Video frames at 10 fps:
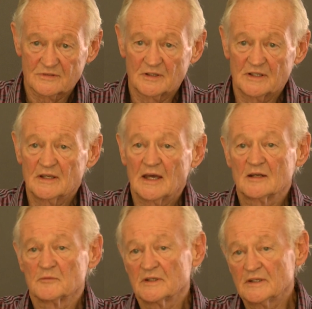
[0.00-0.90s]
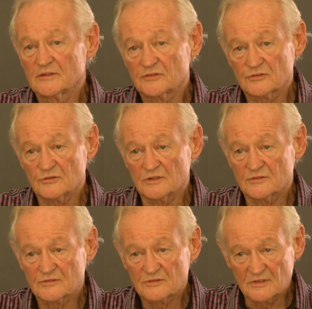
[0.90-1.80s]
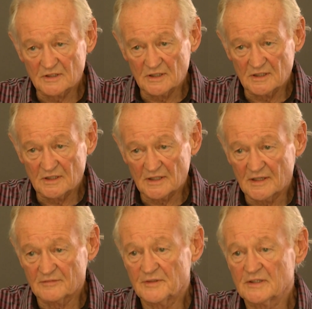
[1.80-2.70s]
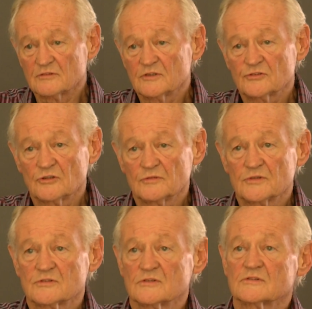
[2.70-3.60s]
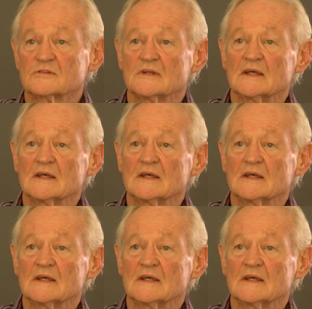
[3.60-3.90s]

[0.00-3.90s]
the animal industries, the veterinary services,